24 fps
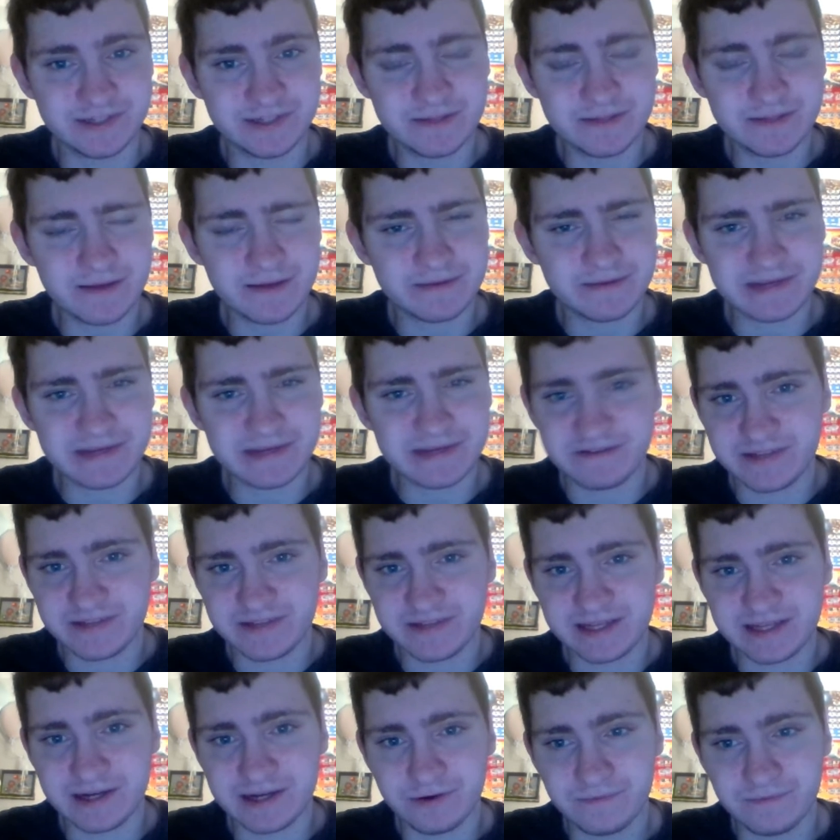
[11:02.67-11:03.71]
He's probably gonna make a
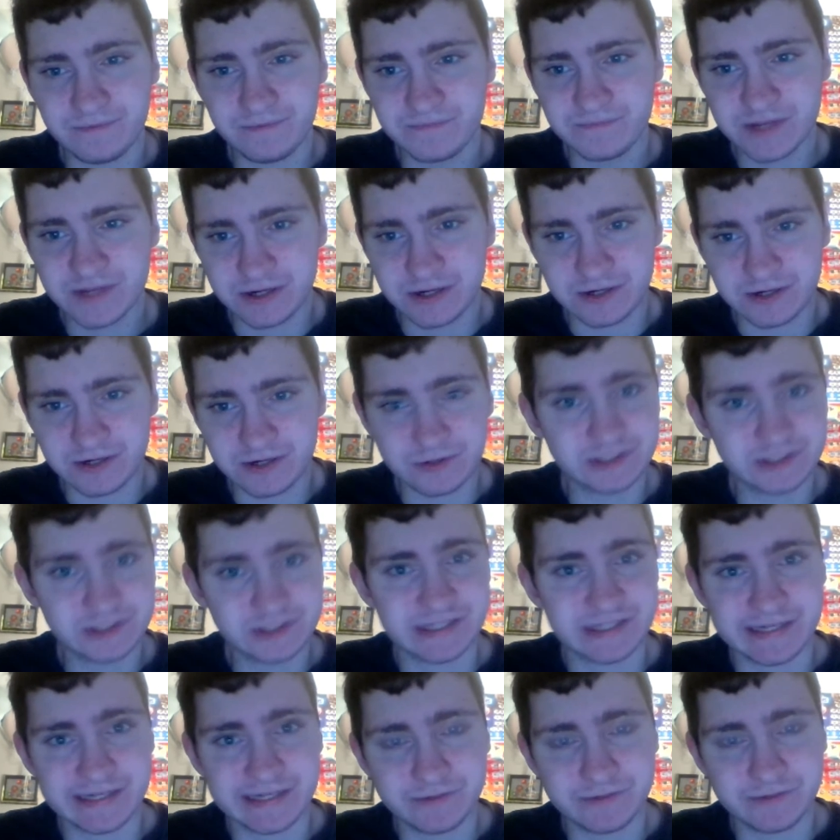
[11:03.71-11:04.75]
video early
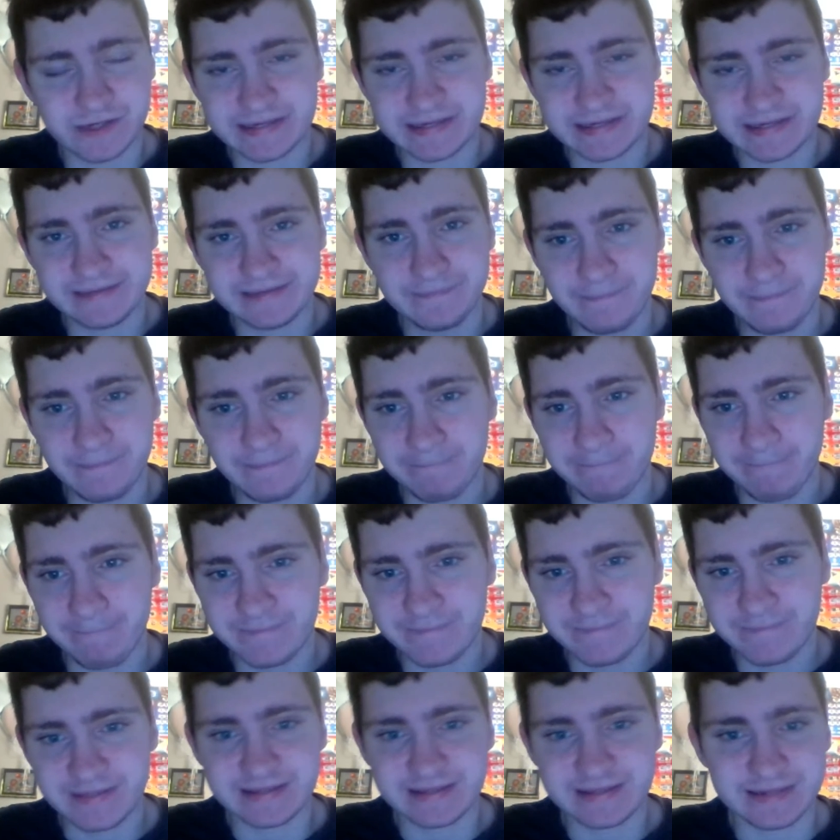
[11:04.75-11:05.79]
January
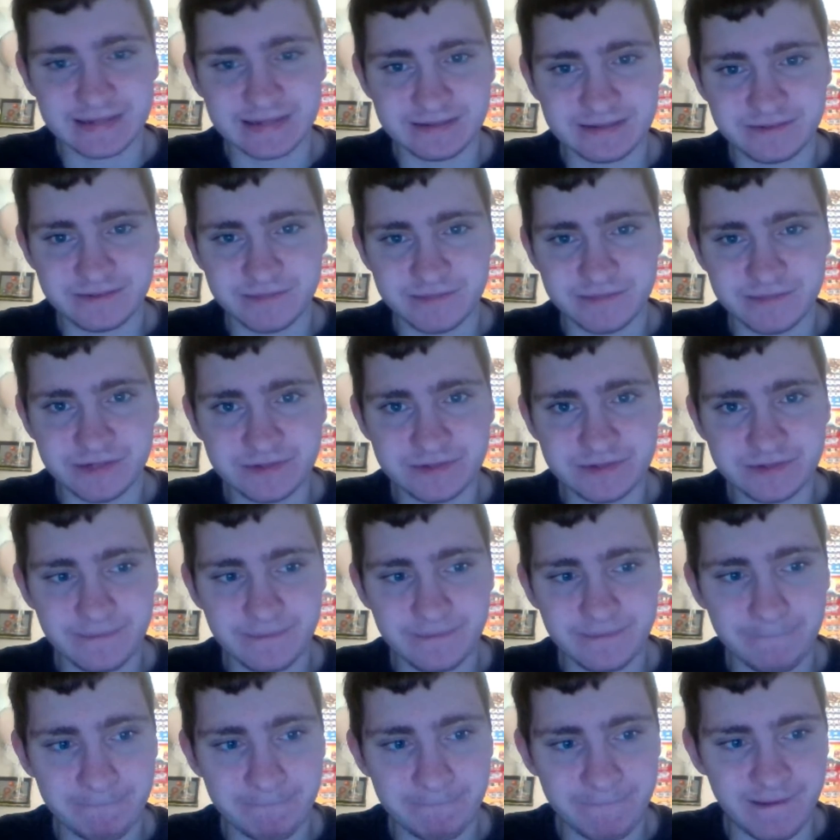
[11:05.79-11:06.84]
saying that he's immune.
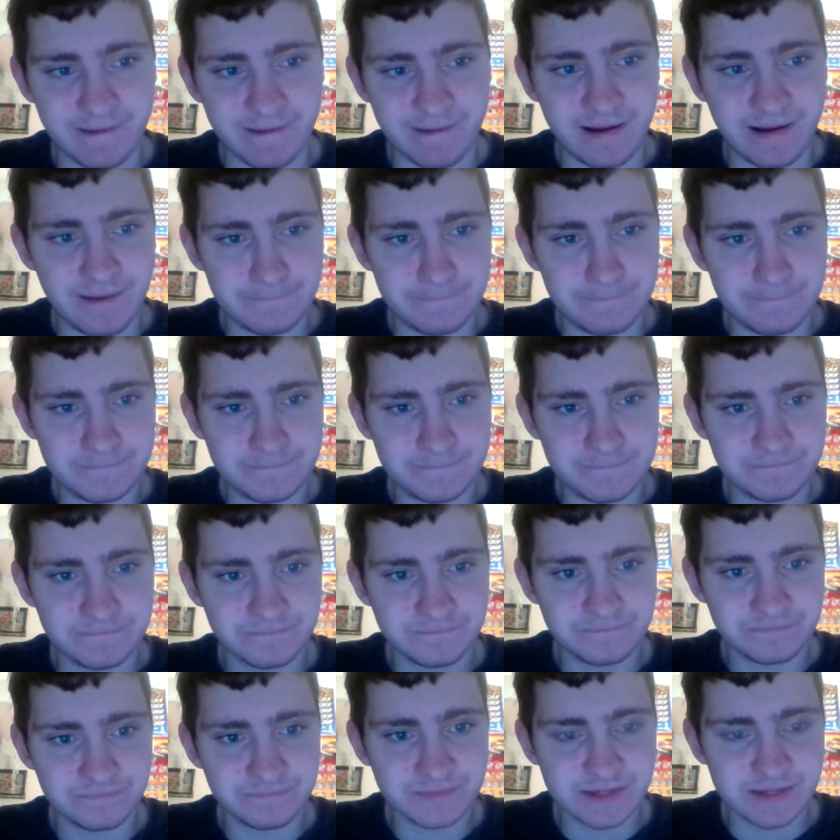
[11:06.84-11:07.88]
Um,
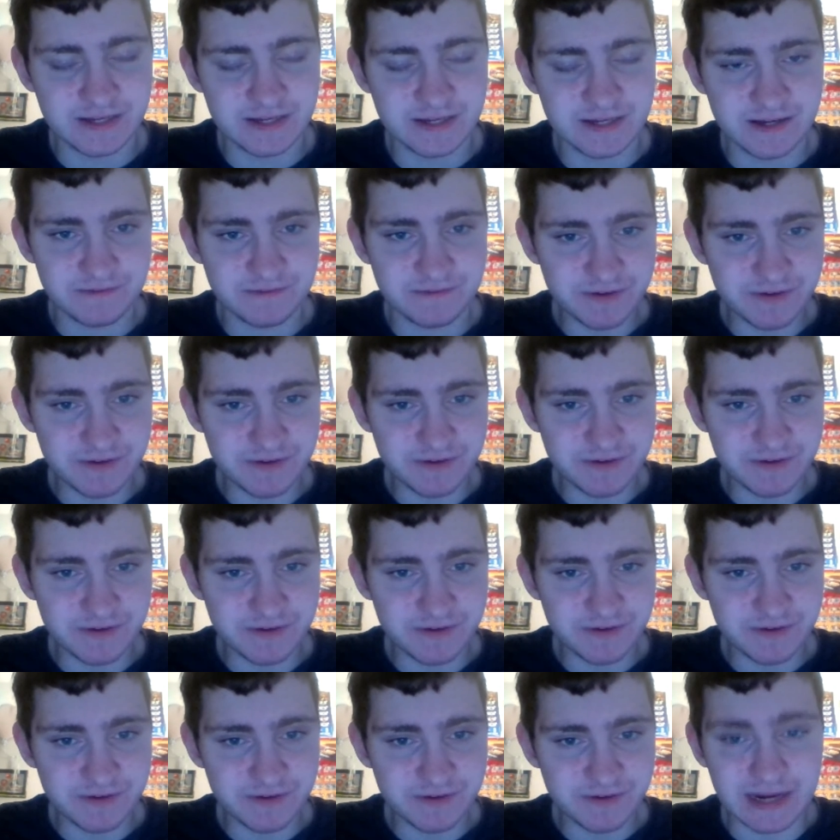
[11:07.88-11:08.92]
for the other
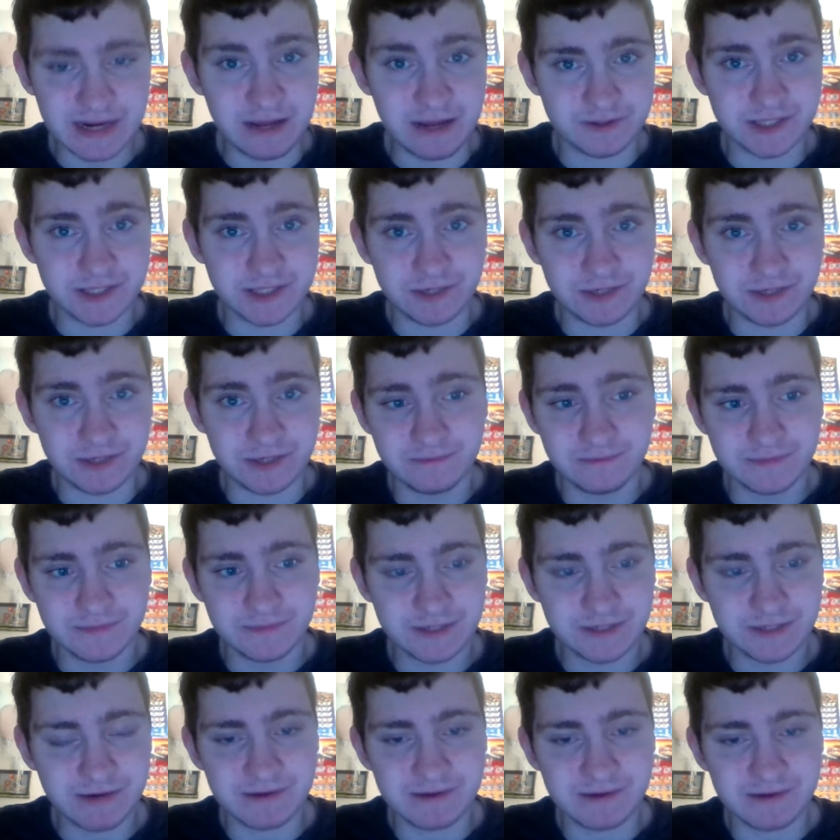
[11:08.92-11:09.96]
YouTuber, I don't know.
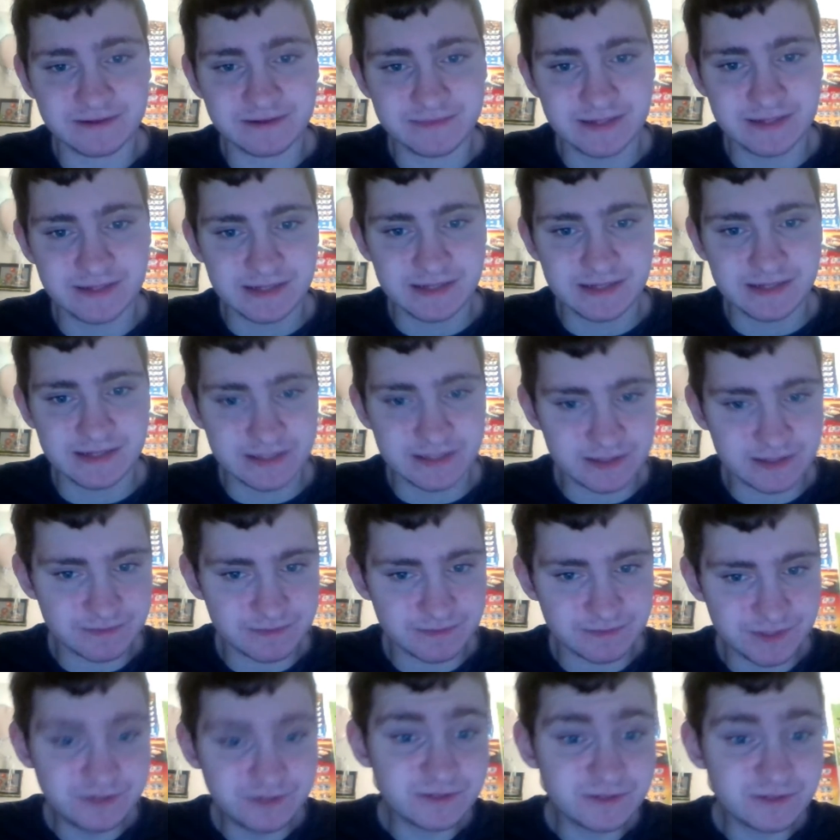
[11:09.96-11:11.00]
They're probably gonna
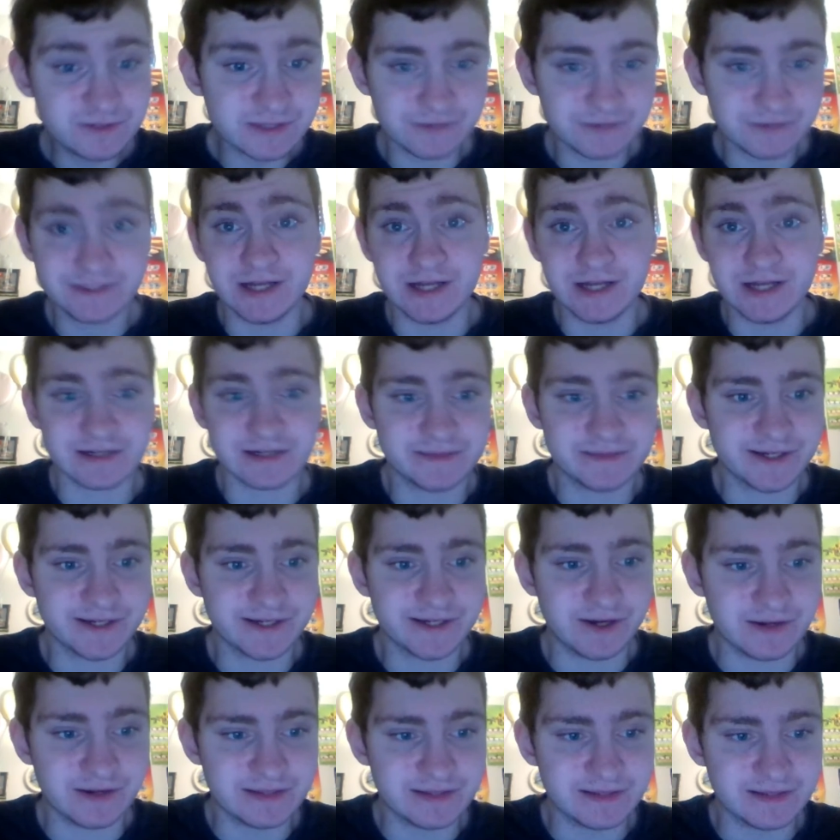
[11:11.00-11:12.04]
YouTubers that we know are gonna be
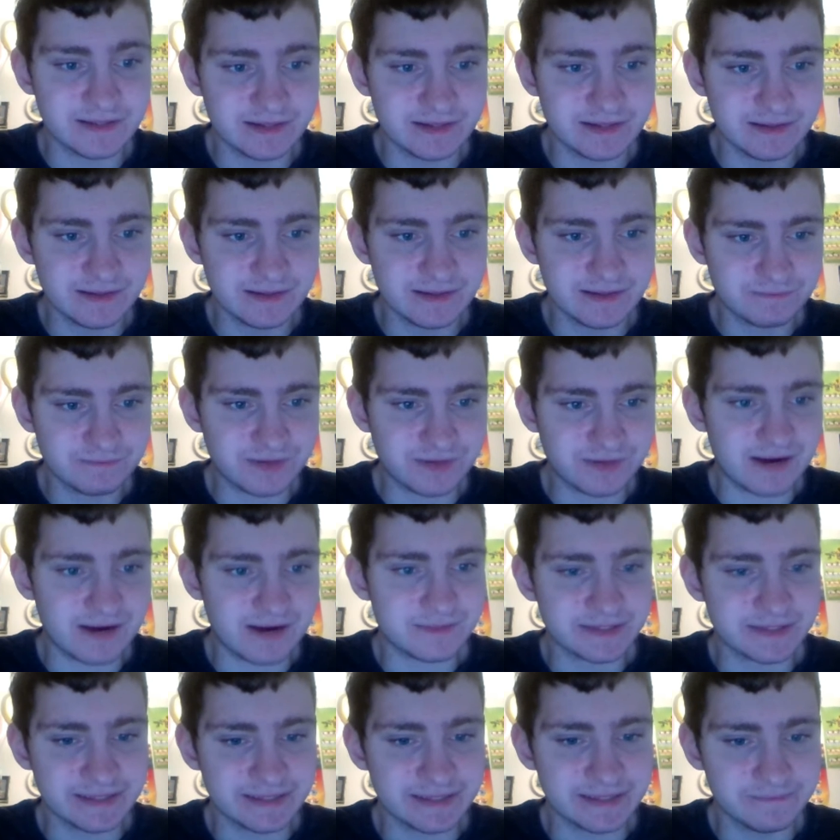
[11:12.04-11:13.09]
gone,
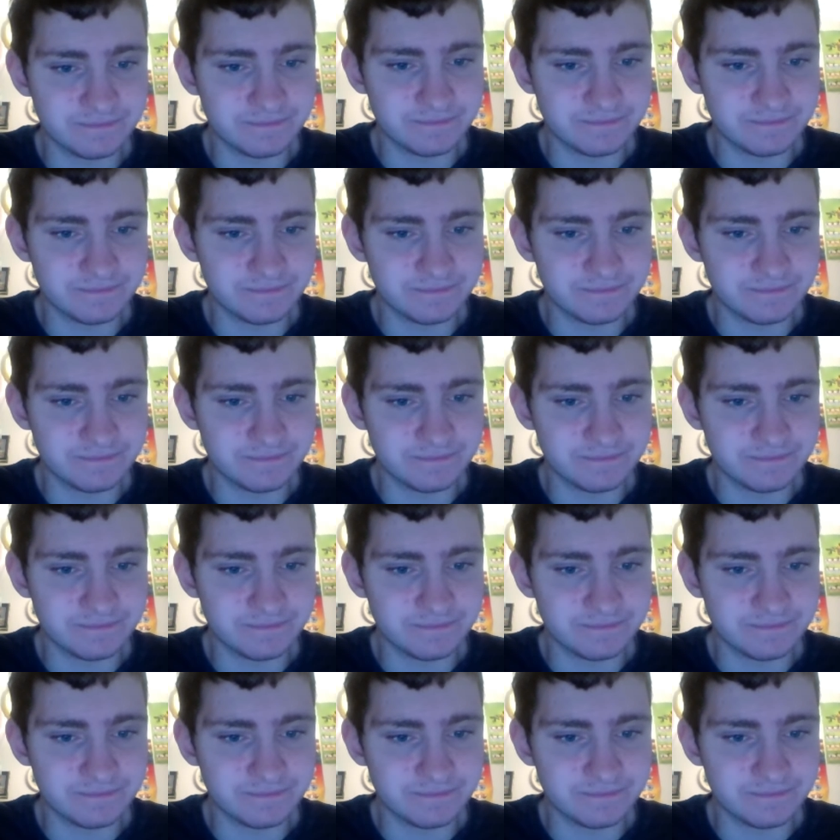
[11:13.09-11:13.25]
probably.